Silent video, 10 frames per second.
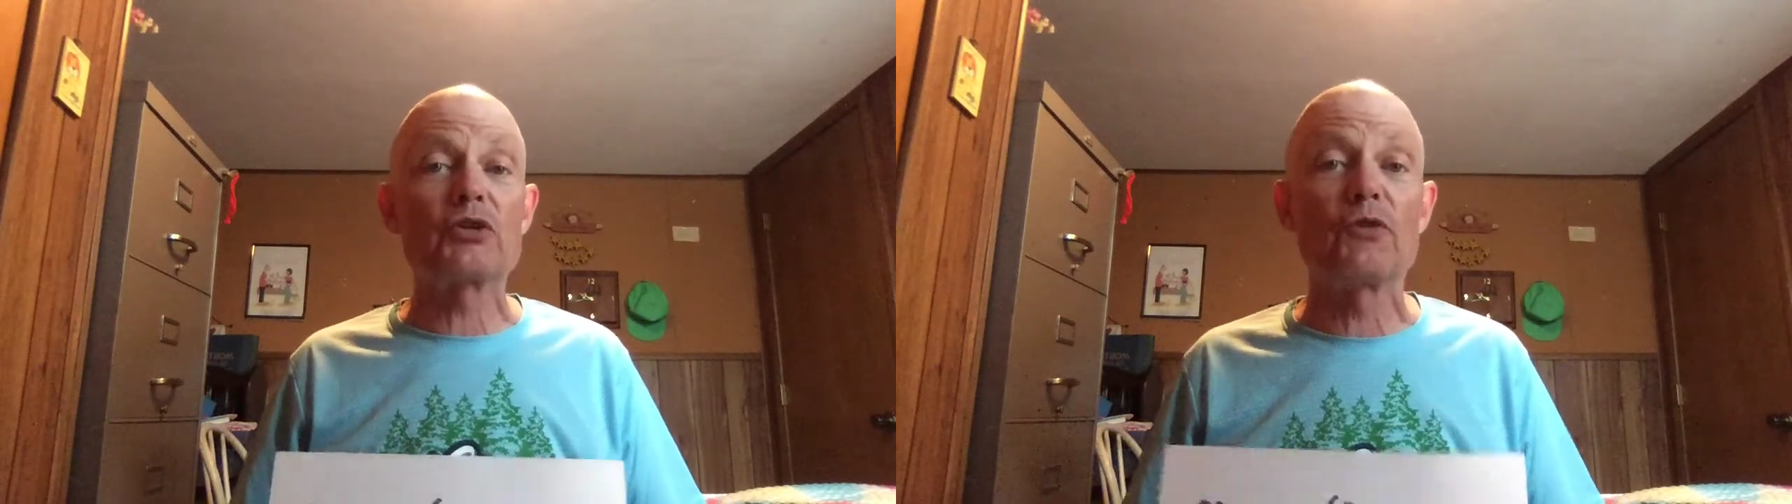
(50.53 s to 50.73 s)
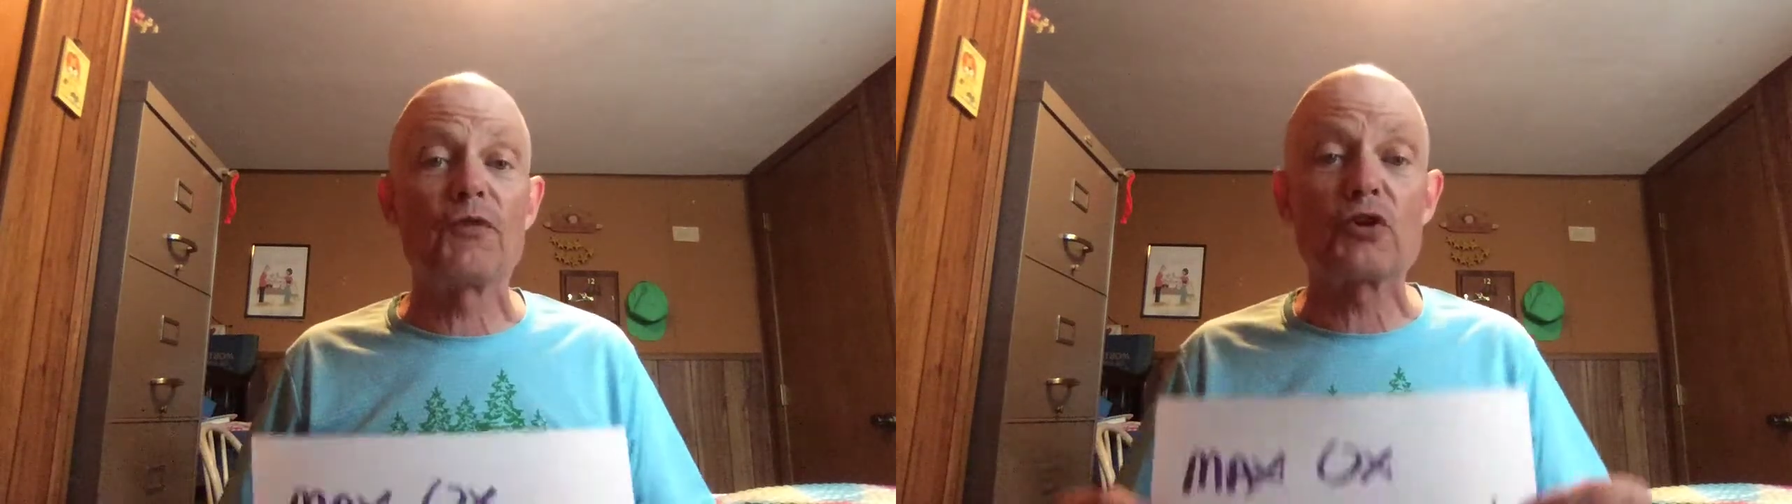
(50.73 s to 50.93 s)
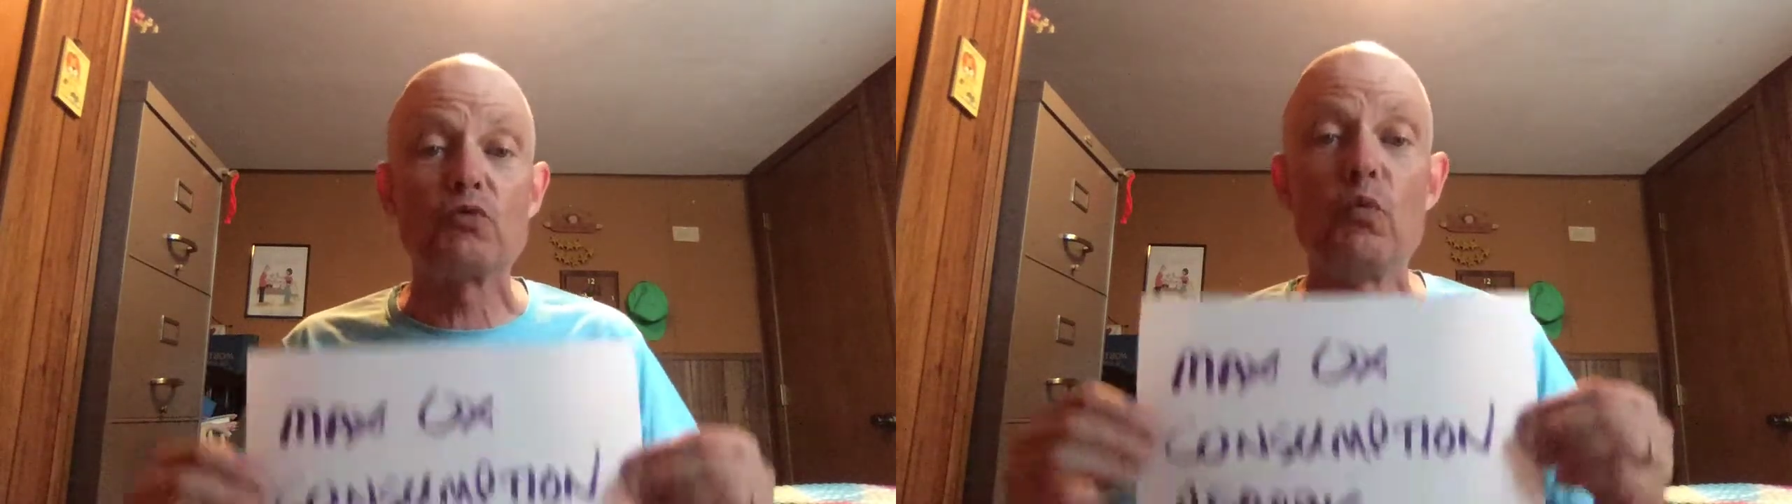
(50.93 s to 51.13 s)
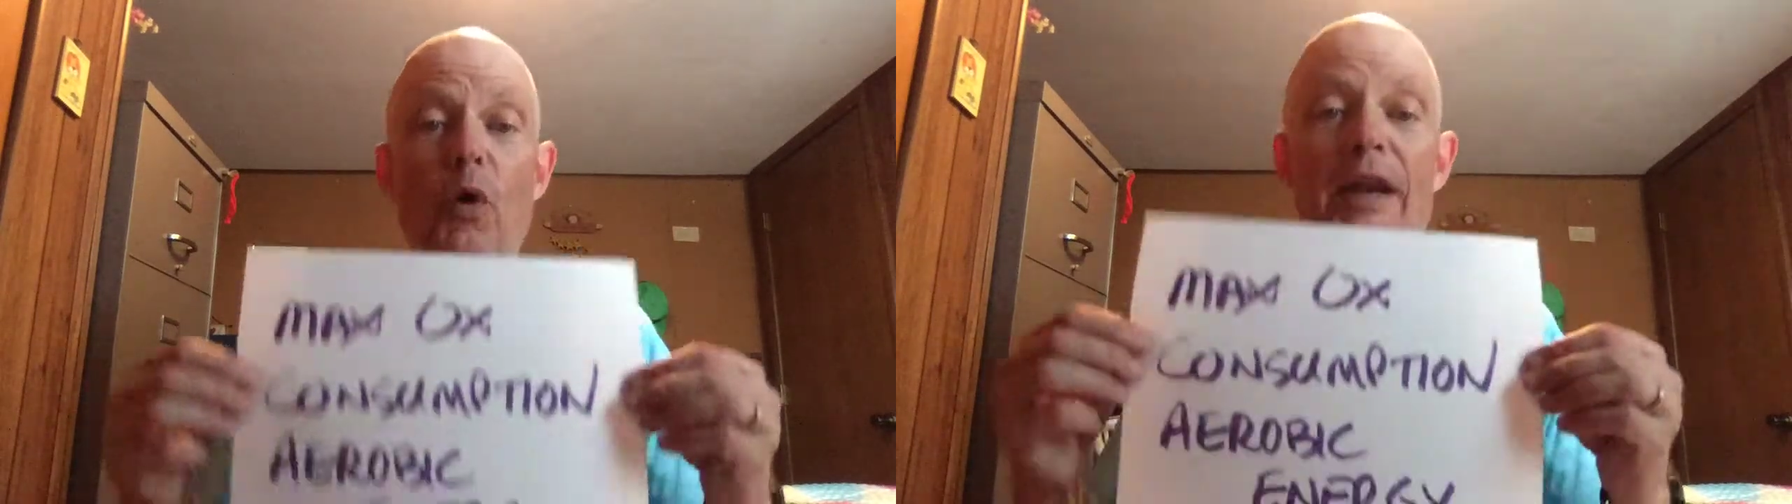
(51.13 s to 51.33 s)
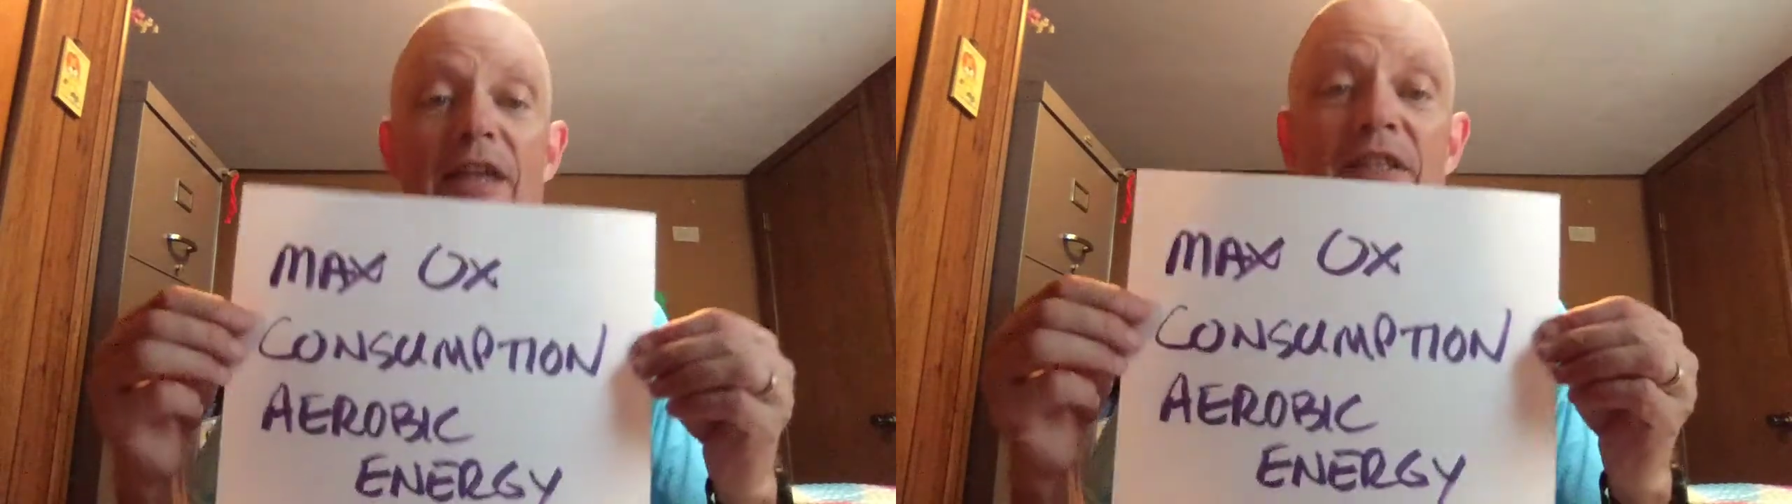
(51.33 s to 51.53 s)
So, first,
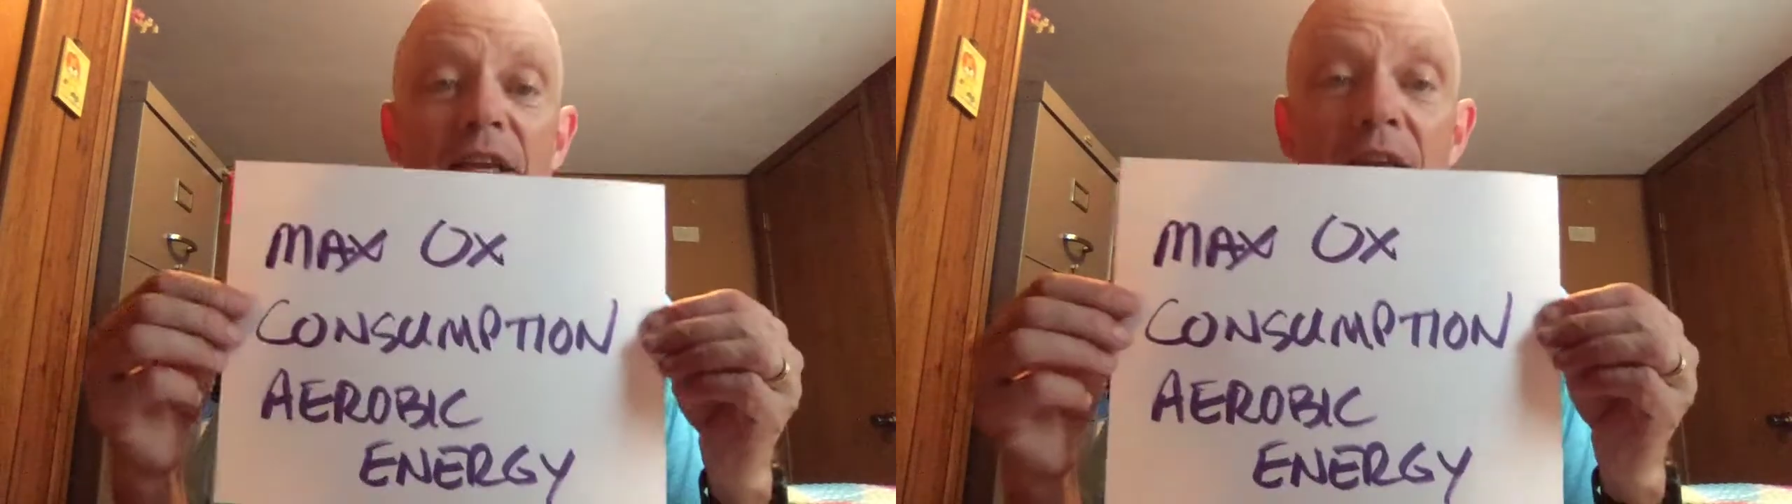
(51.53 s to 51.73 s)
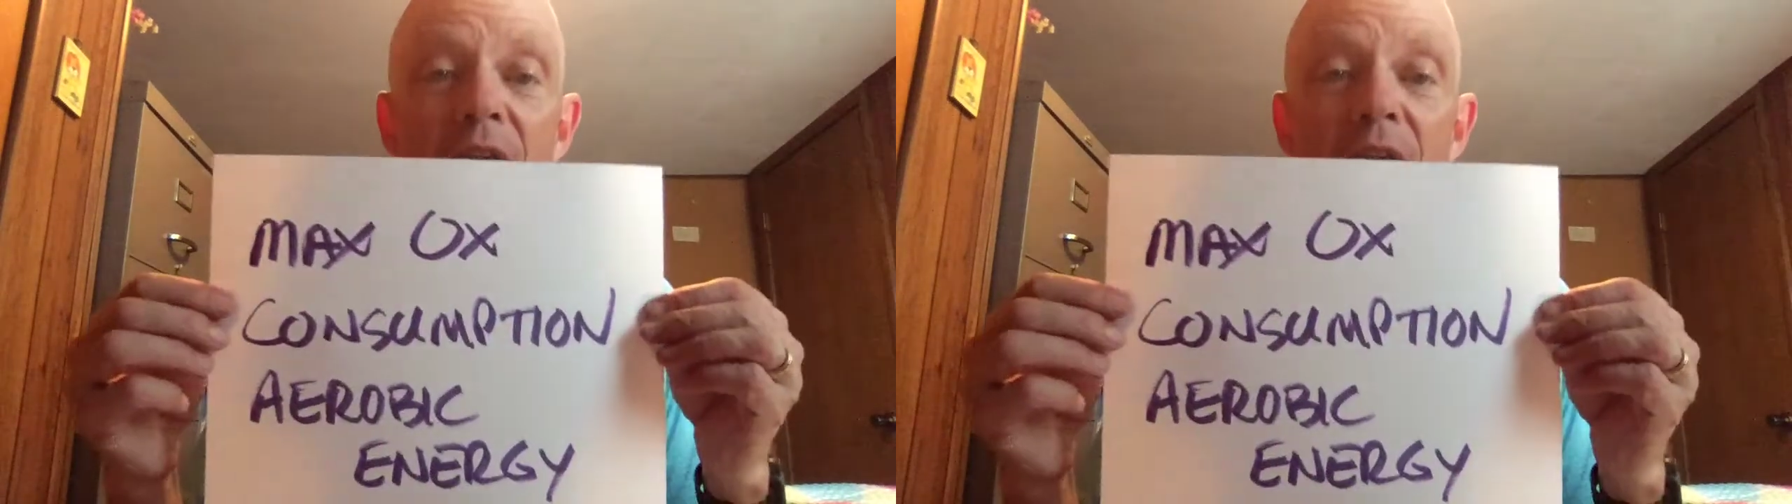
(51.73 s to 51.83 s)
what is it?